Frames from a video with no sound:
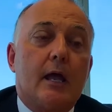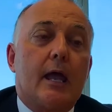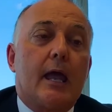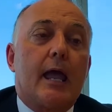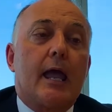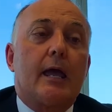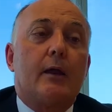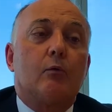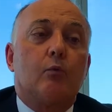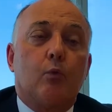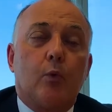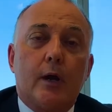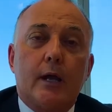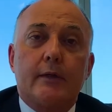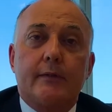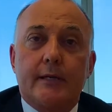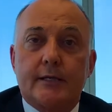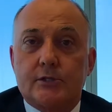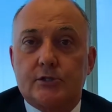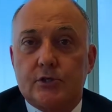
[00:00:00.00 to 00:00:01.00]
and where
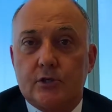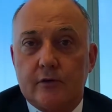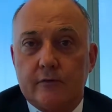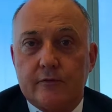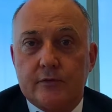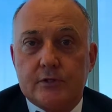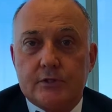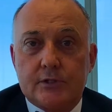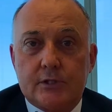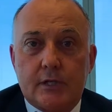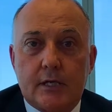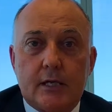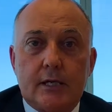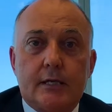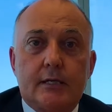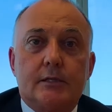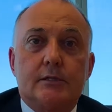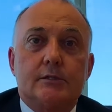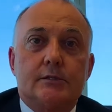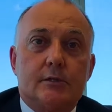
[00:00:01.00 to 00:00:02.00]
that service
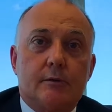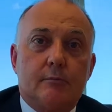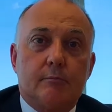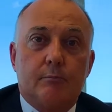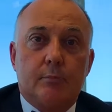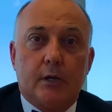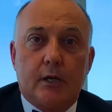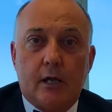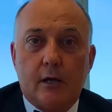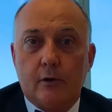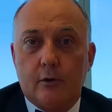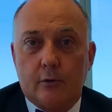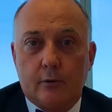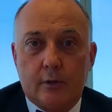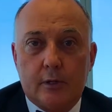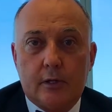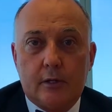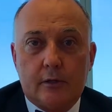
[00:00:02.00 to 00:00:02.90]
is below